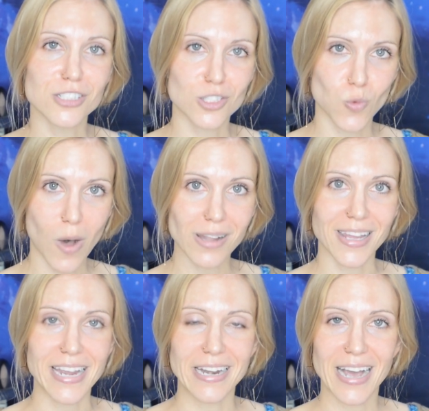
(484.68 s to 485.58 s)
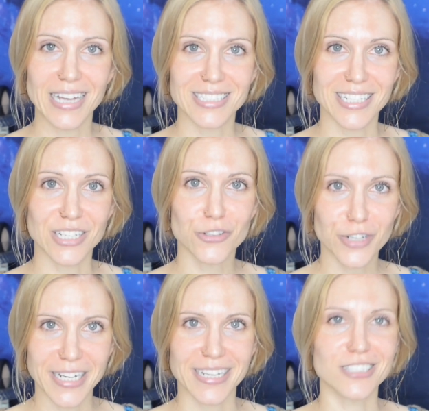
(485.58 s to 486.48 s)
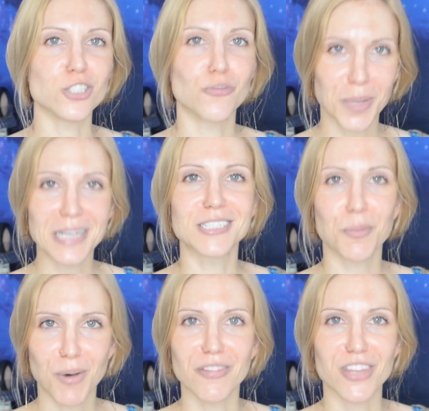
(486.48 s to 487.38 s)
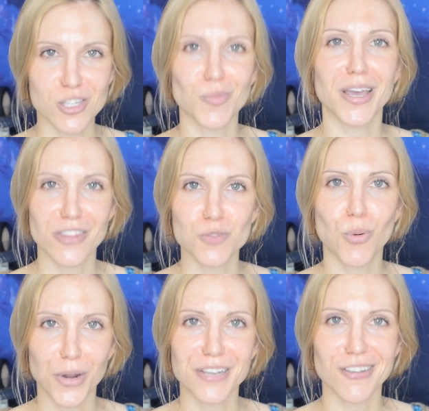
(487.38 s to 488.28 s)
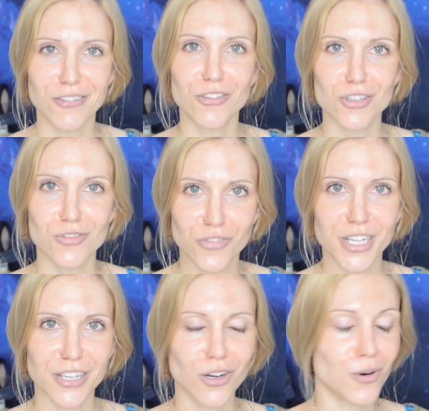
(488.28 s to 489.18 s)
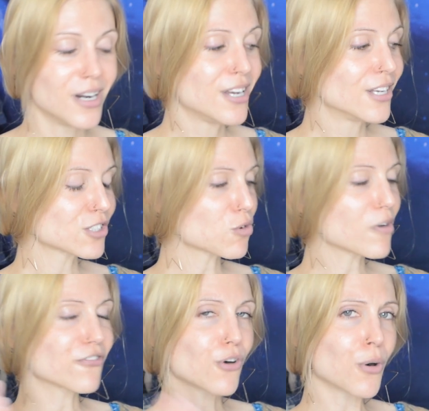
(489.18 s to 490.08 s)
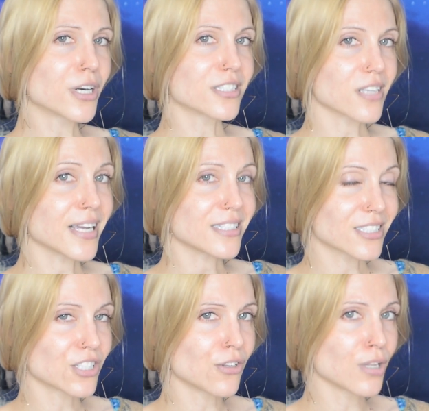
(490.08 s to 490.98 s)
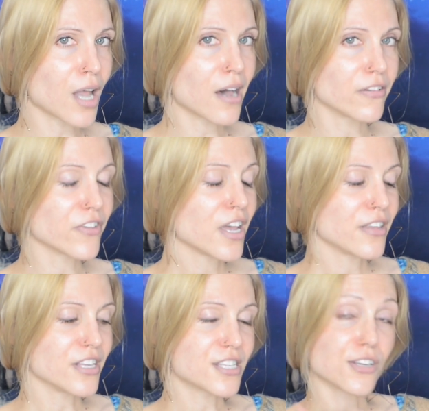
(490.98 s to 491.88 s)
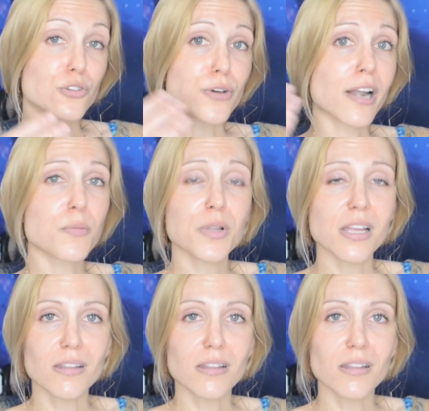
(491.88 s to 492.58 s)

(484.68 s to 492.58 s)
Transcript: squalane as an ingredient. You've picked up on this by this point in this video. So of course, I still love this incredibly